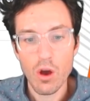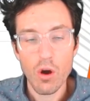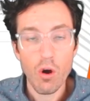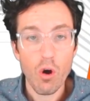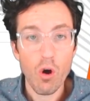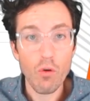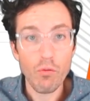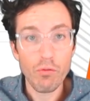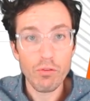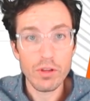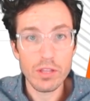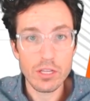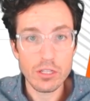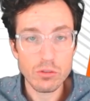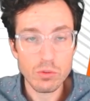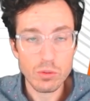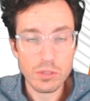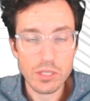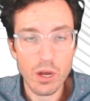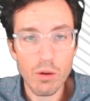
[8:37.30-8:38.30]
Hopefully, this
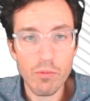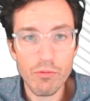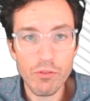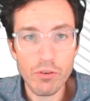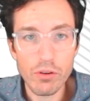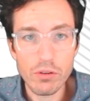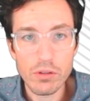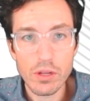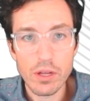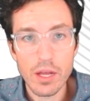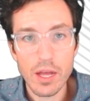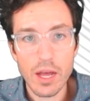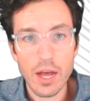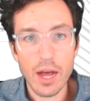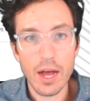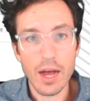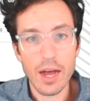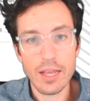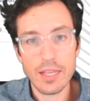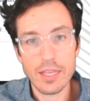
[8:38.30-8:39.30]
was helpful.
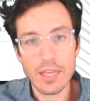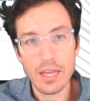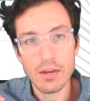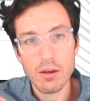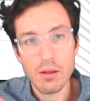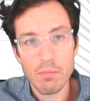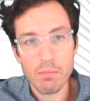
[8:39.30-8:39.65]
Uh, again,